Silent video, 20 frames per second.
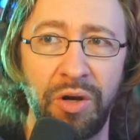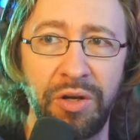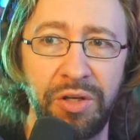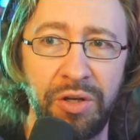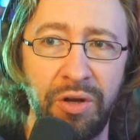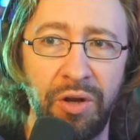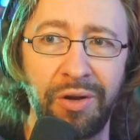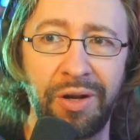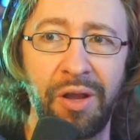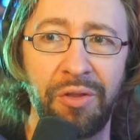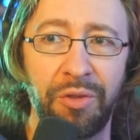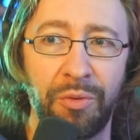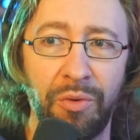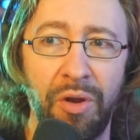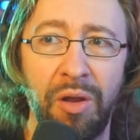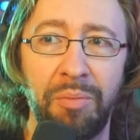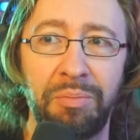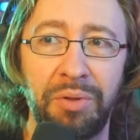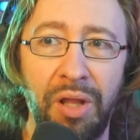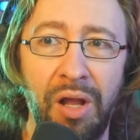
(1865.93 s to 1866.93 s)
where you go down the
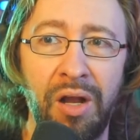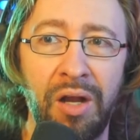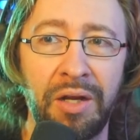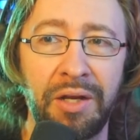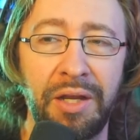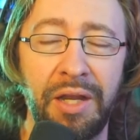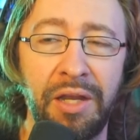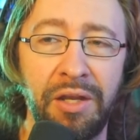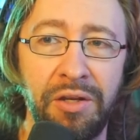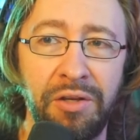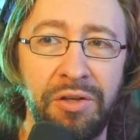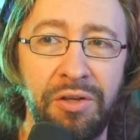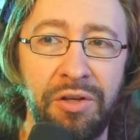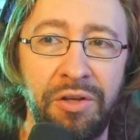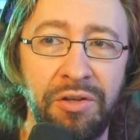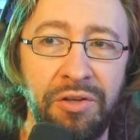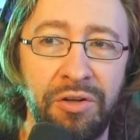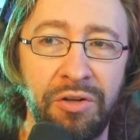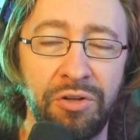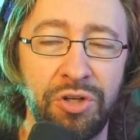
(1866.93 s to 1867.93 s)
wrong block and
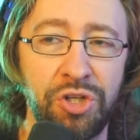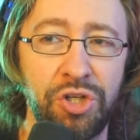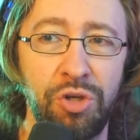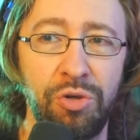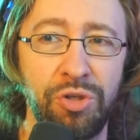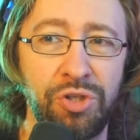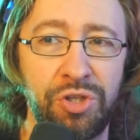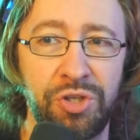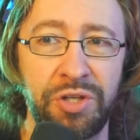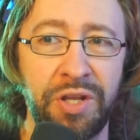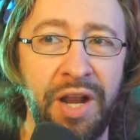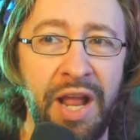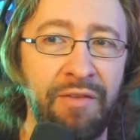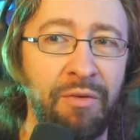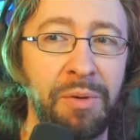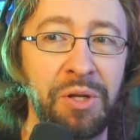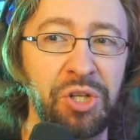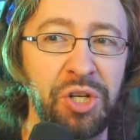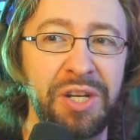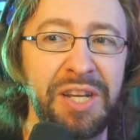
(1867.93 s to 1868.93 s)
y- your shoe's just gonna
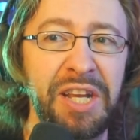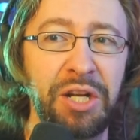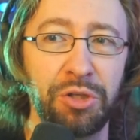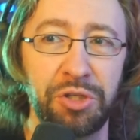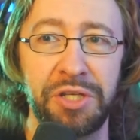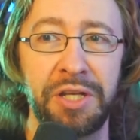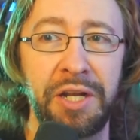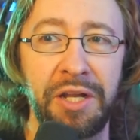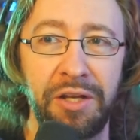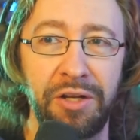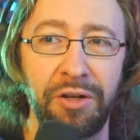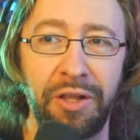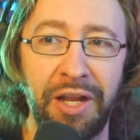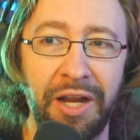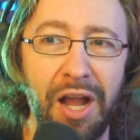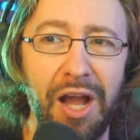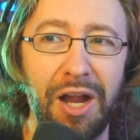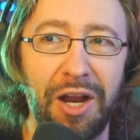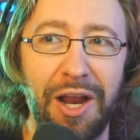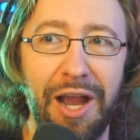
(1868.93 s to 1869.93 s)
have a bunch of needles in it. You're
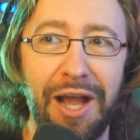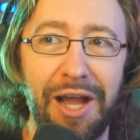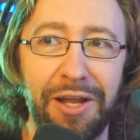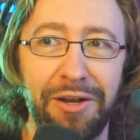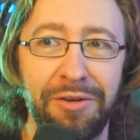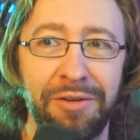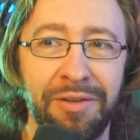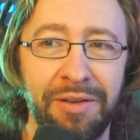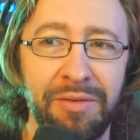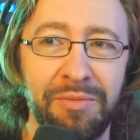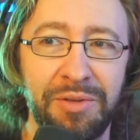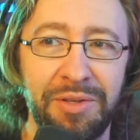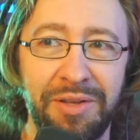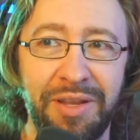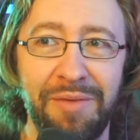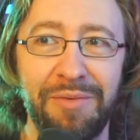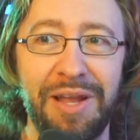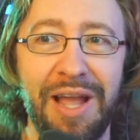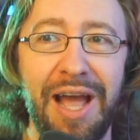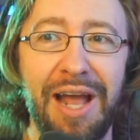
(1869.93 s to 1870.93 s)
like, oh god, get
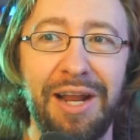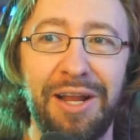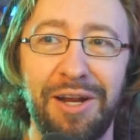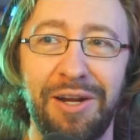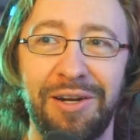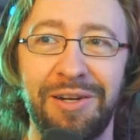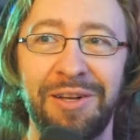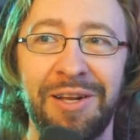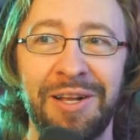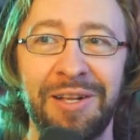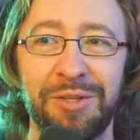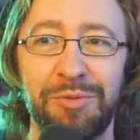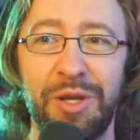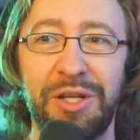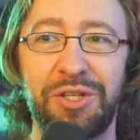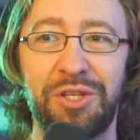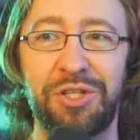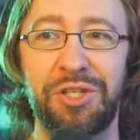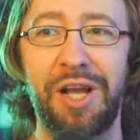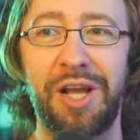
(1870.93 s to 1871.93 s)
me, get me out of here. This place